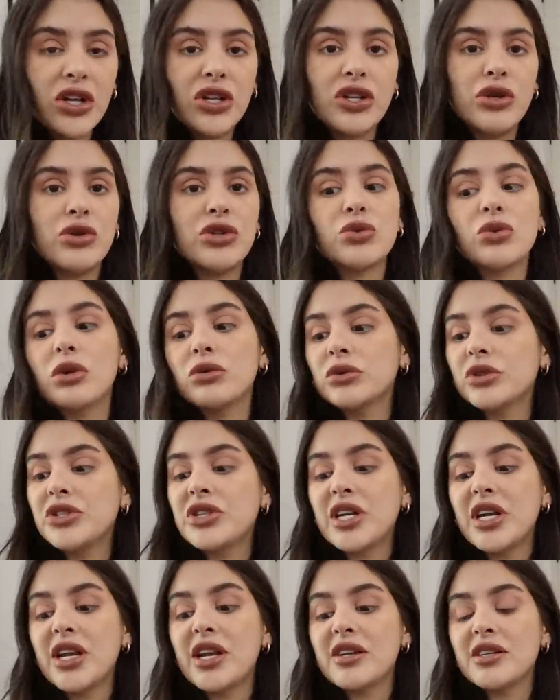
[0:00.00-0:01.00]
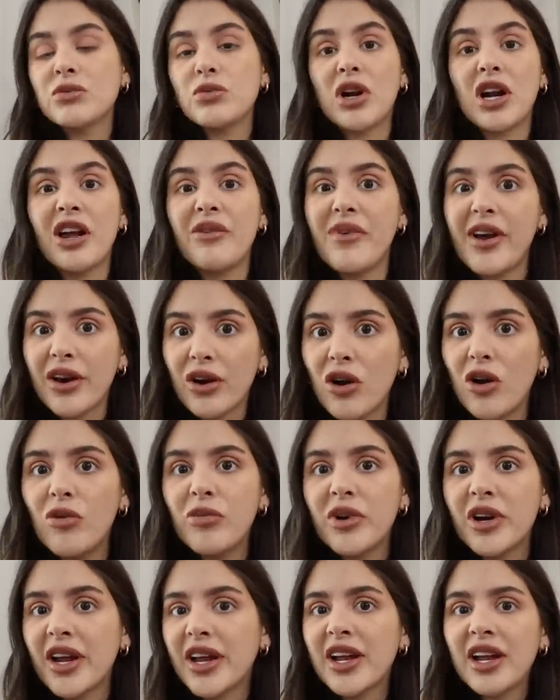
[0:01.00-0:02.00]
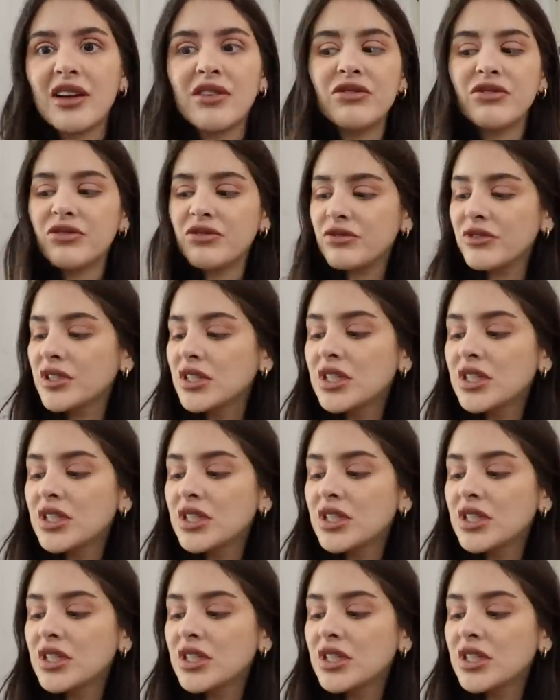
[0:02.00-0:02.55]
usual routine as when I'm at home and I have